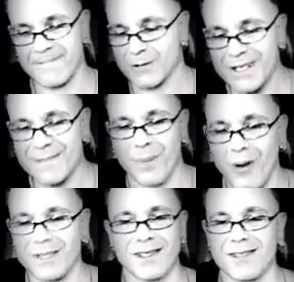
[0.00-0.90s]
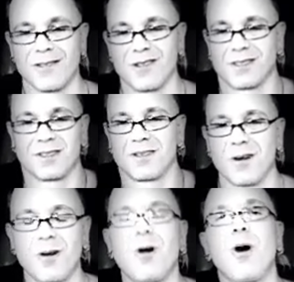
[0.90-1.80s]
responses on
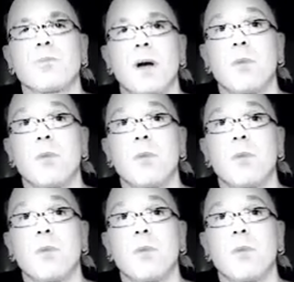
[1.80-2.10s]
my